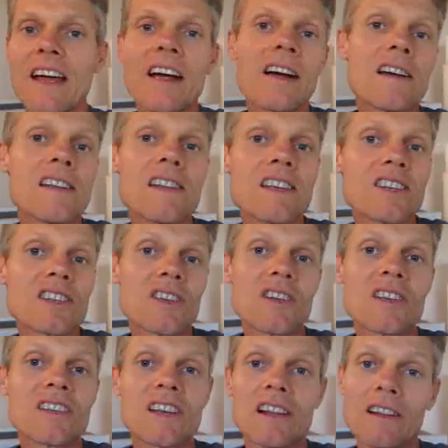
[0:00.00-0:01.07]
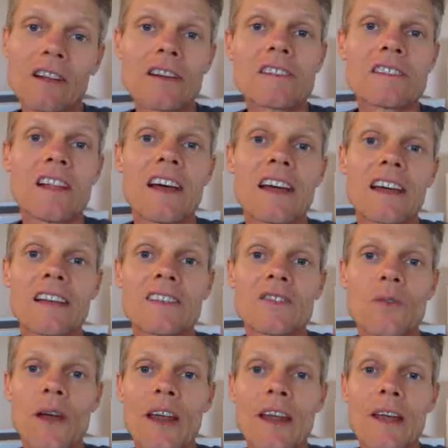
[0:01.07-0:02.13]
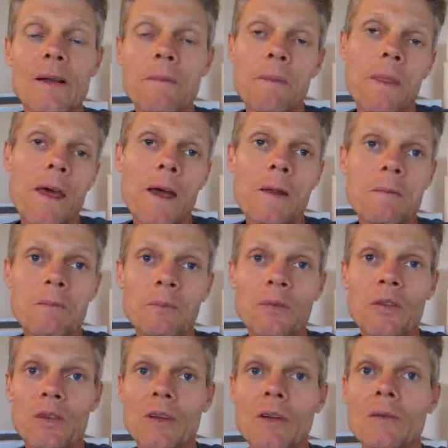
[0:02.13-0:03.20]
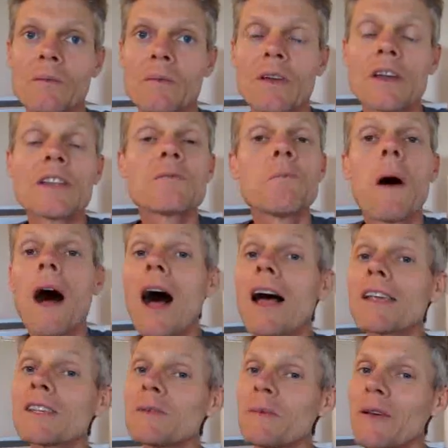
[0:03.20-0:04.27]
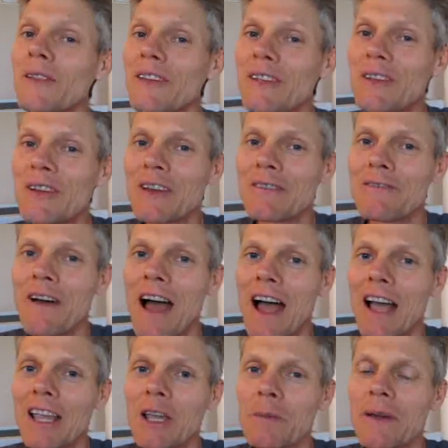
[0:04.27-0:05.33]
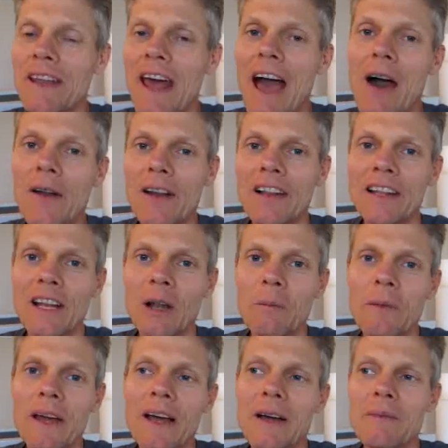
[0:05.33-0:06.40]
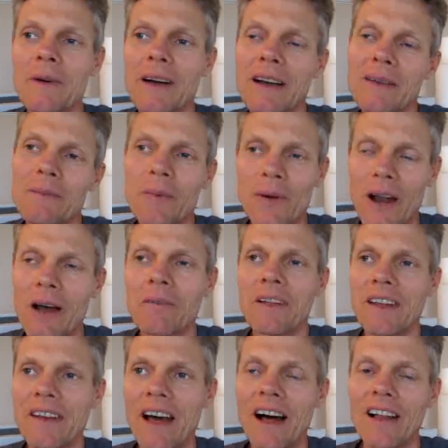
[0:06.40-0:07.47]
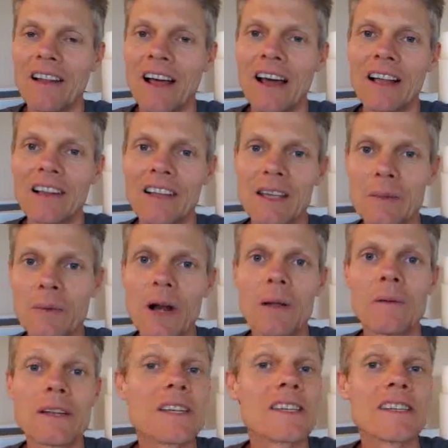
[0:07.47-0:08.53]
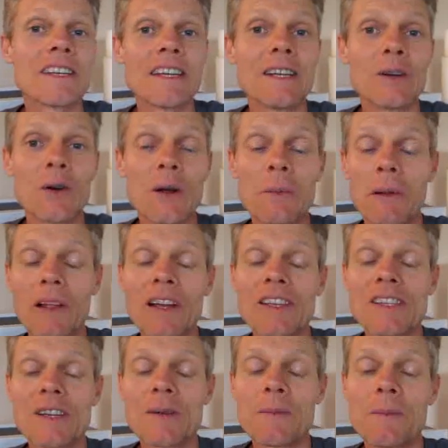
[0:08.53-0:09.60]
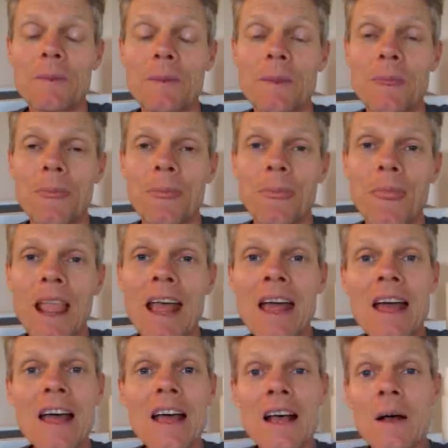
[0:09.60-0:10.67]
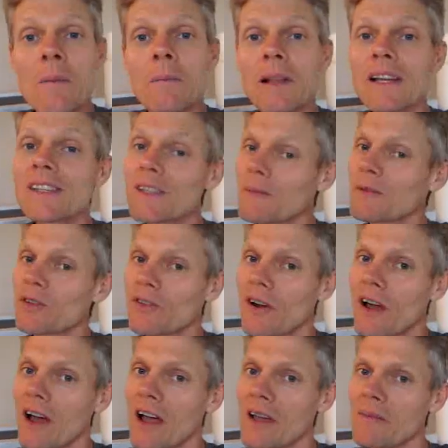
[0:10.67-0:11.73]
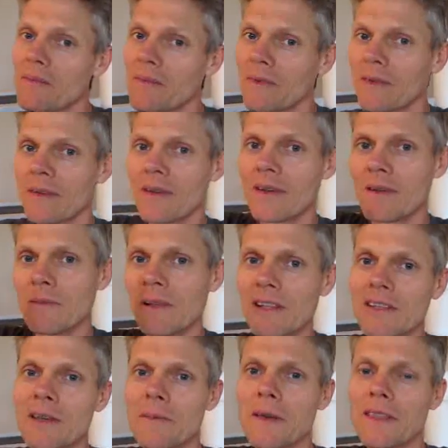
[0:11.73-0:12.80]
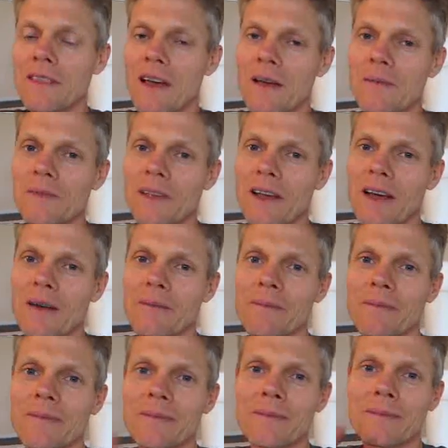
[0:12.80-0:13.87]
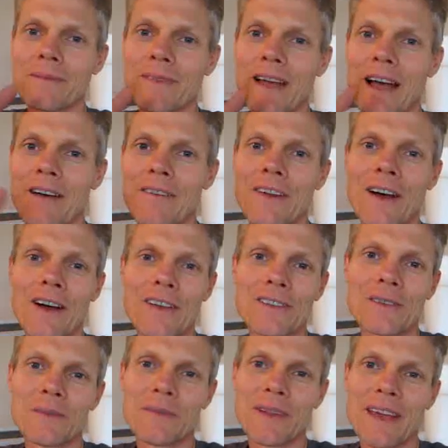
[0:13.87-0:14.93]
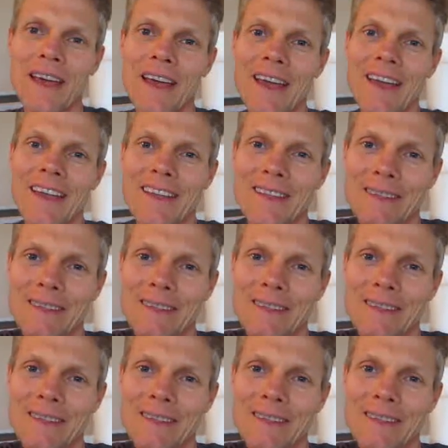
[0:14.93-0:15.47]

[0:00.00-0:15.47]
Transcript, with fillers: there, and as soon as it looks like it's ready, then, you know, it's possible that you could vacuum it out a little bit, but probably not likely. You probably just need to replace it. Please subscribe. Please give me a thumbs up. Have an awesome day.